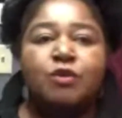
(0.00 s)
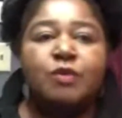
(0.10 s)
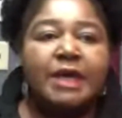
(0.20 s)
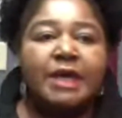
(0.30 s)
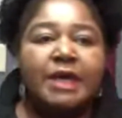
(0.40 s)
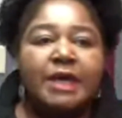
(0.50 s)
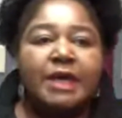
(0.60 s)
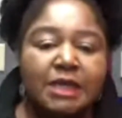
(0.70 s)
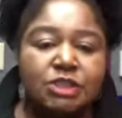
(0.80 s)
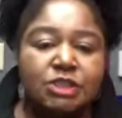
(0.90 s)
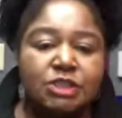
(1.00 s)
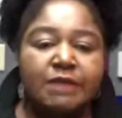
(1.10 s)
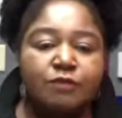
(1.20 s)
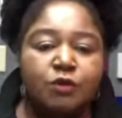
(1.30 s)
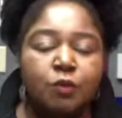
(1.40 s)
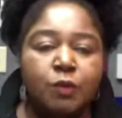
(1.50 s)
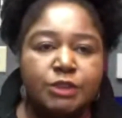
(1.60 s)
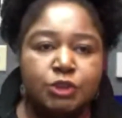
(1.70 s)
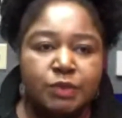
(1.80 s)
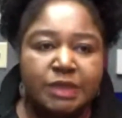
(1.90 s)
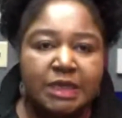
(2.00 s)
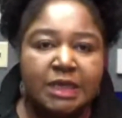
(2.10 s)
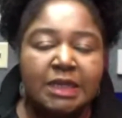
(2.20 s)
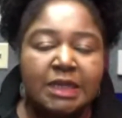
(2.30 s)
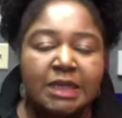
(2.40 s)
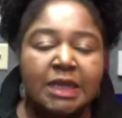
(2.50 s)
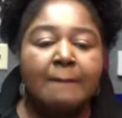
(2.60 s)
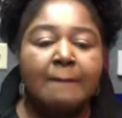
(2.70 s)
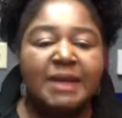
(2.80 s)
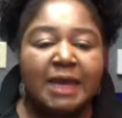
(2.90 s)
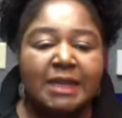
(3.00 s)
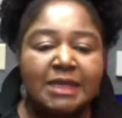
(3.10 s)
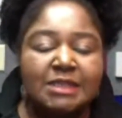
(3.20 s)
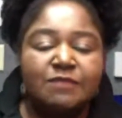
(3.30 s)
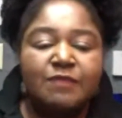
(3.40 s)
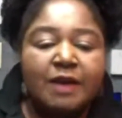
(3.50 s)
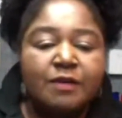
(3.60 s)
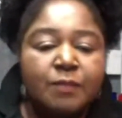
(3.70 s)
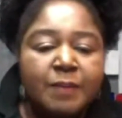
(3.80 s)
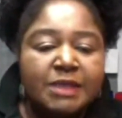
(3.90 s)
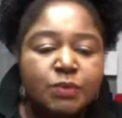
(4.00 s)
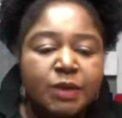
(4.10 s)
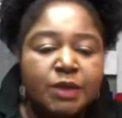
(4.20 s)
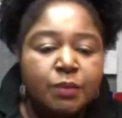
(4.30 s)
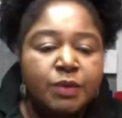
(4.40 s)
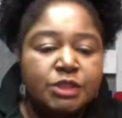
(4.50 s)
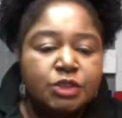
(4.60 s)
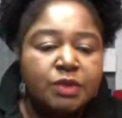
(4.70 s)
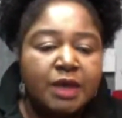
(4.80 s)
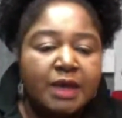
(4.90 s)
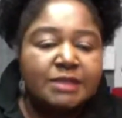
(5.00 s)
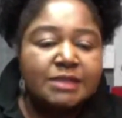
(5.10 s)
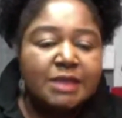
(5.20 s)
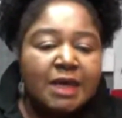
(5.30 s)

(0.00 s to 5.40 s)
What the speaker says: give you education, give you what you need, but I need to find the best way to reach you guys.